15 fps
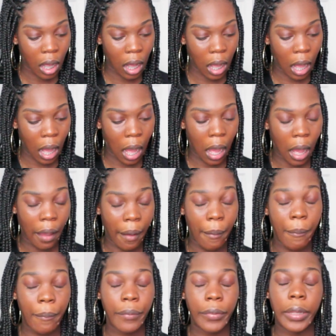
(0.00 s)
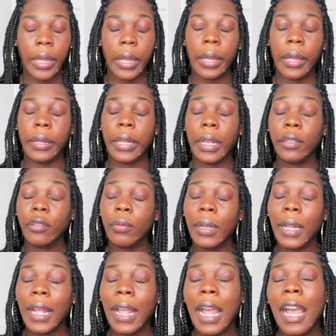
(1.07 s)
The next
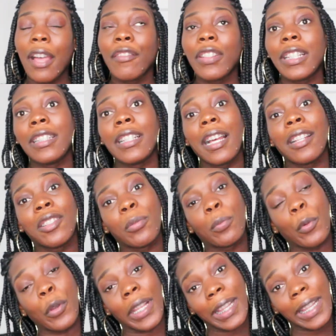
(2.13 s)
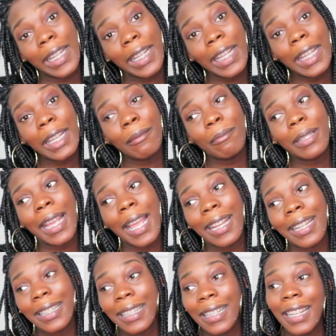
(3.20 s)
one I have is not spoiling him.
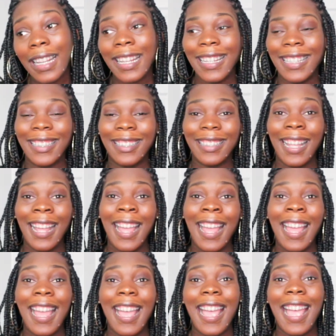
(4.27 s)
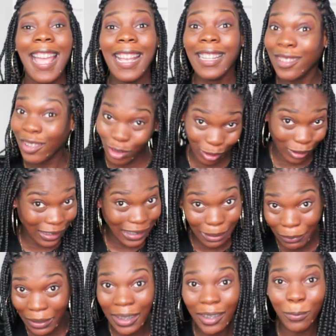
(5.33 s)
Kennedy is
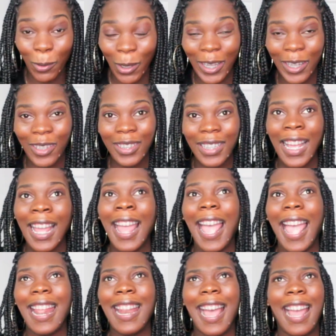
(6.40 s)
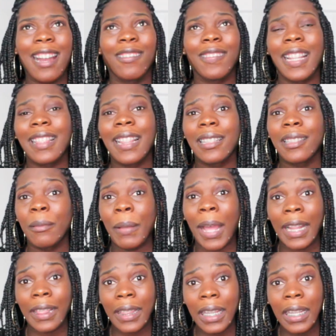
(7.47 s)
extremely spoiled, and I don't think that's a
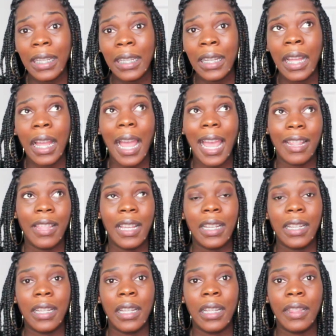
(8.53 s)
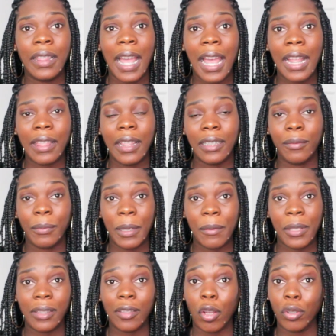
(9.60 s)
bad thing. I think that this
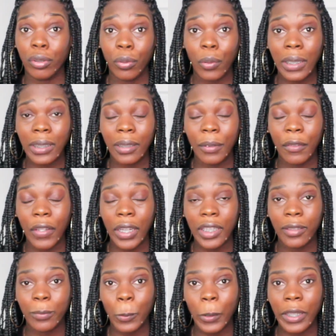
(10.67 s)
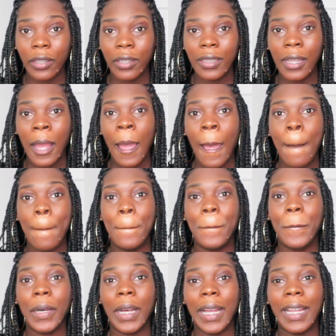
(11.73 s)
baby is also going to be very spoiled,
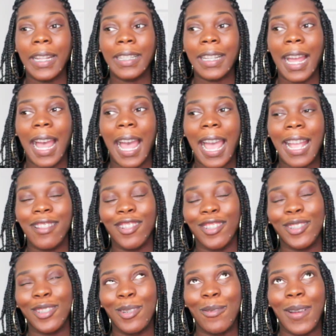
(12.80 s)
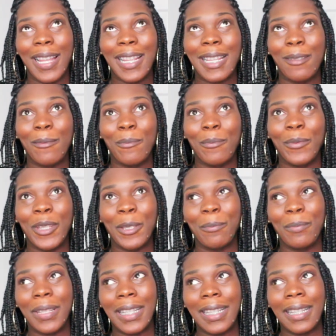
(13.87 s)
but I just don't want him to
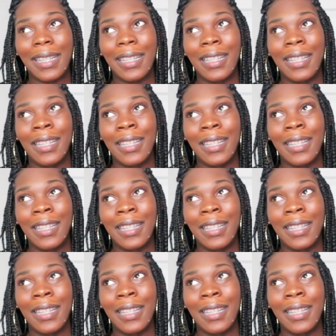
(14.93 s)
be